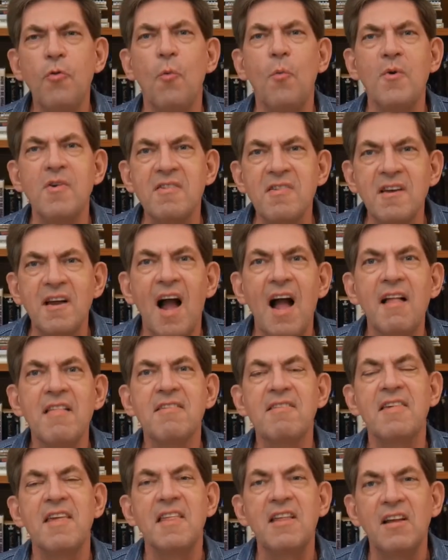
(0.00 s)
the
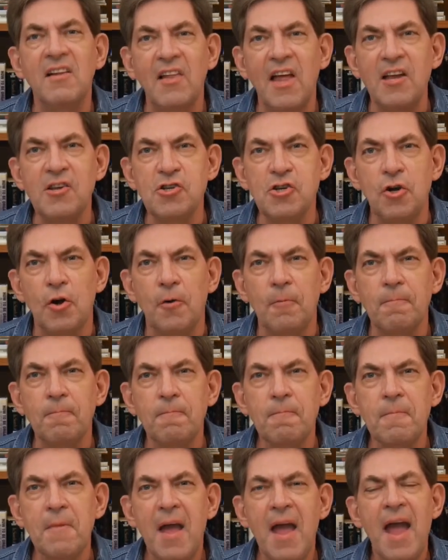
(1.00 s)
Wisconsin Glacier.
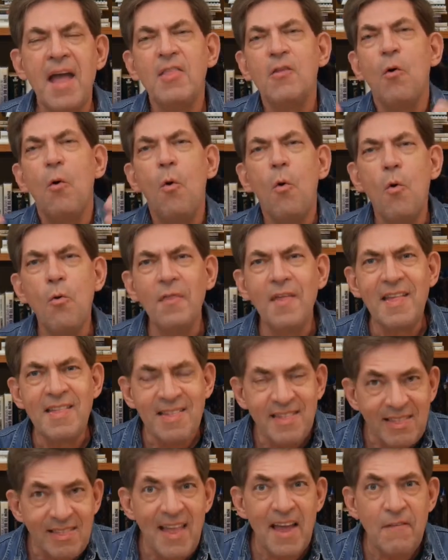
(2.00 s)
And all
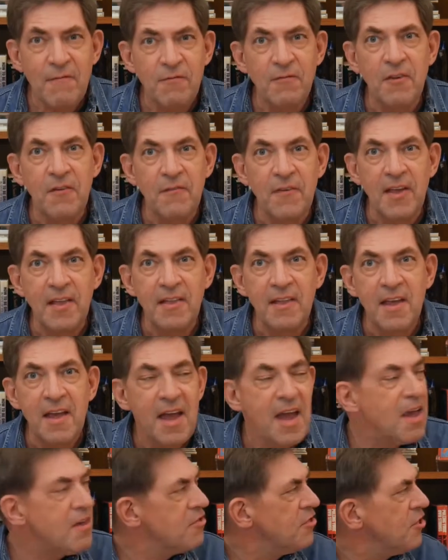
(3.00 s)
that's left of it
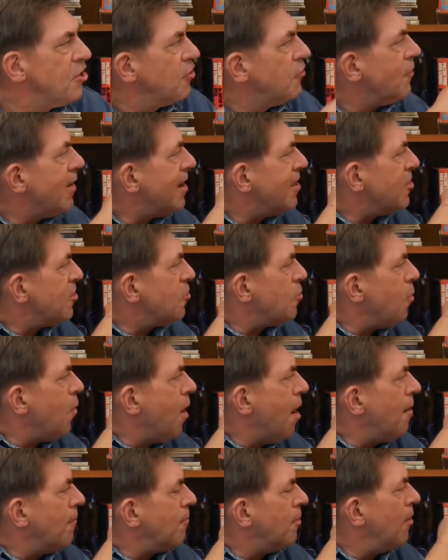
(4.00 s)
is the Great
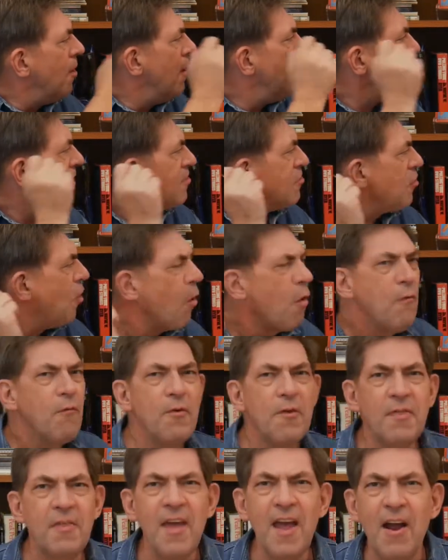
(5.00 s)
Swamp that's
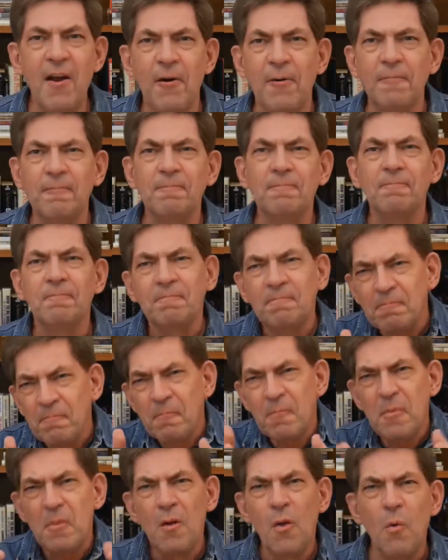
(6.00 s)
over there.
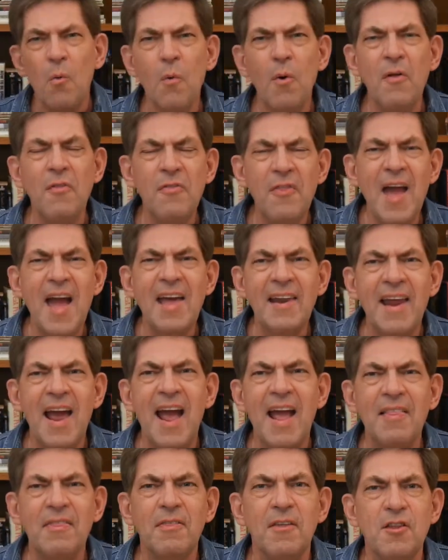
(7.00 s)
Well, that
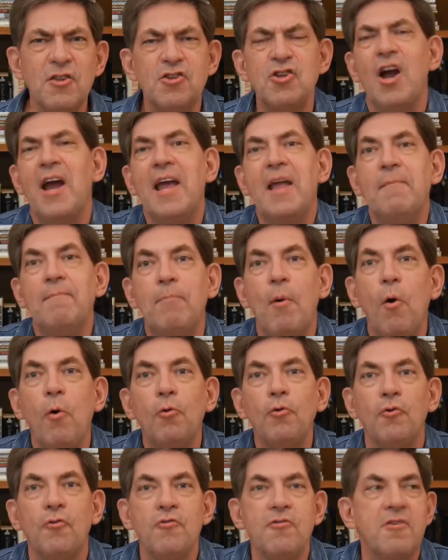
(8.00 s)
and the giant
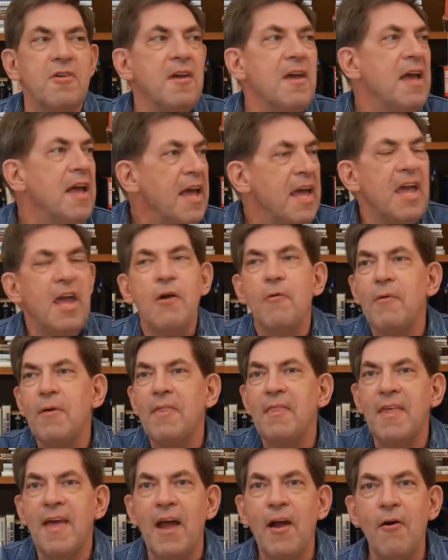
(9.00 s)
boulders here
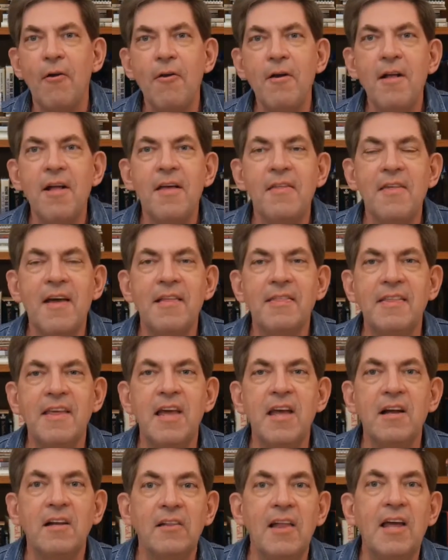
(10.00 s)
and there that
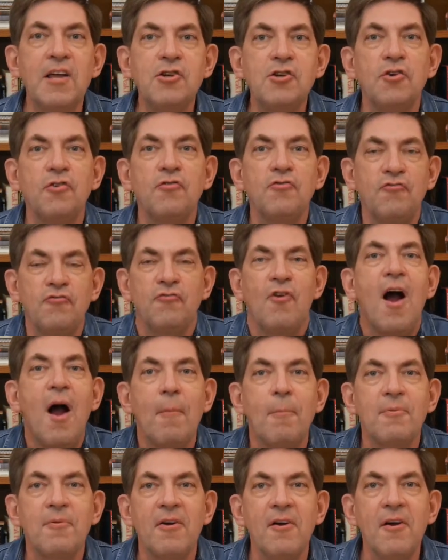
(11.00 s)
the glacier
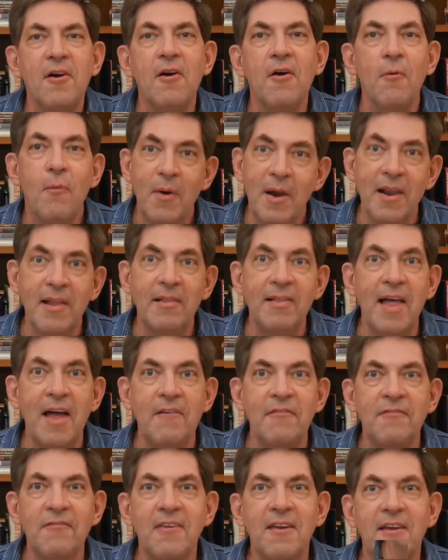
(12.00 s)
dropped when it
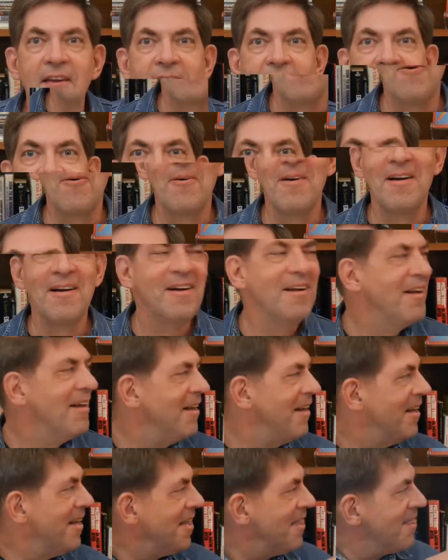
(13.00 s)
left.
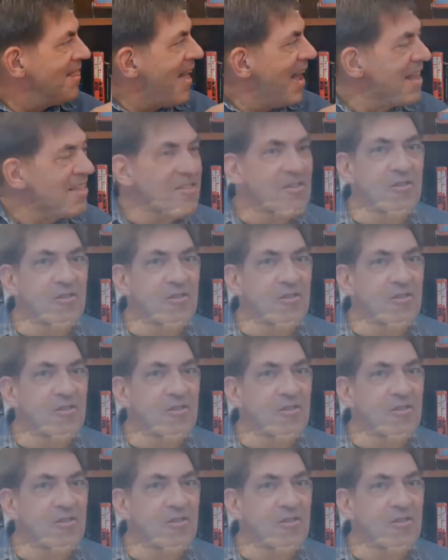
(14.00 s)
That